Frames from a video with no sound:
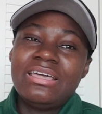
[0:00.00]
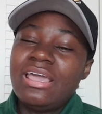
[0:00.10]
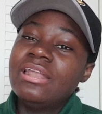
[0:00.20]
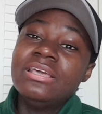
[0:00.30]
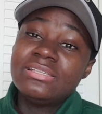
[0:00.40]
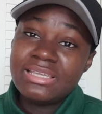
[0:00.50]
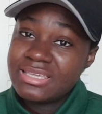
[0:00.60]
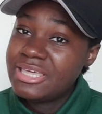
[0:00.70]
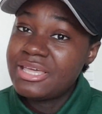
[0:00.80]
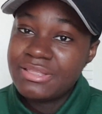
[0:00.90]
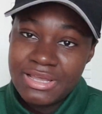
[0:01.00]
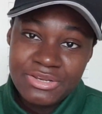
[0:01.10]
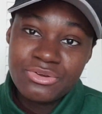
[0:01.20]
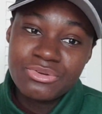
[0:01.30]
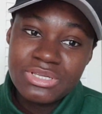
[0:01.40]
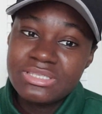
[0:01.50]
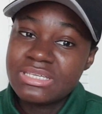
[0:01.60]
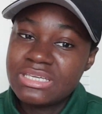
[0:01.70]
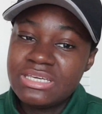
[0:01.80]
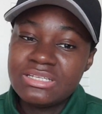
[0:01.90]
and he's a kid i know he's a
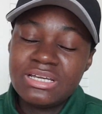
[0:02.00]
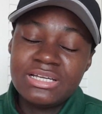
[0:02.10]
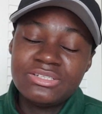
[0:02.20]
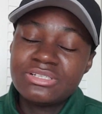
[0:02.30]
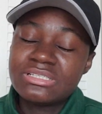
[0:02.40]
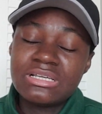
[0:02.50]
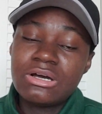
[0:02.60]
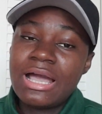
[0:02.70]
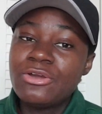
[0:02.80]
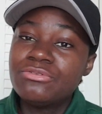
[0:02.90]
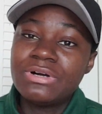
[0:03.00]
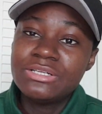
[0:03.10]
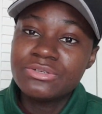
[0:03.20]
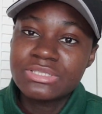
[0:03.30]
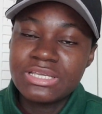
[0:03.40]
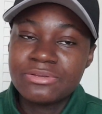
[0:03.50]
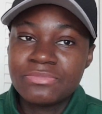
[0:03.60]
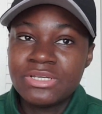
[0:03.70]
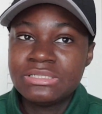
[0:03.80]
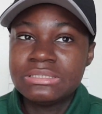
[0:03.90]
kid i just i overlooked him
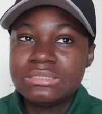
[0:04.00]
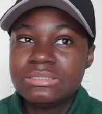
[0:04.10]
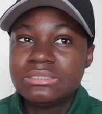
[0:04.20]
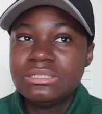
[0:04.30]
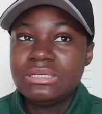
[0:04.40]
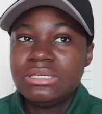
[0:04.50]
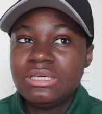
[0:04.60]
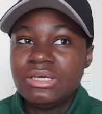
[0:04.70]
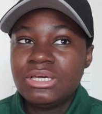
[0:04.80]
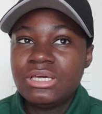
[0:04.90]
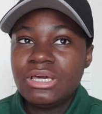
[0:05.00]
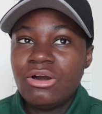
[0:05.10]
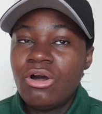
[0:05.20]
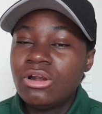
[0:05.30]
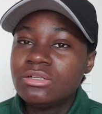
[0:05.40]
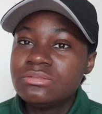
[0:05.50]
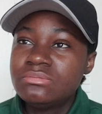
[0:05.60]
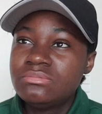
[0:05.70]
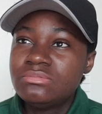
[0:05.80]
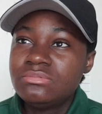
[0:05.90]
and
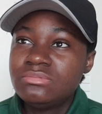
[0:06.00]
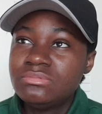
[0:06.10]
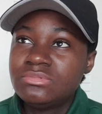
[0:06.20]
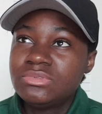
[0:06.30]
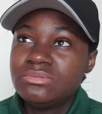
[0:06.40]
on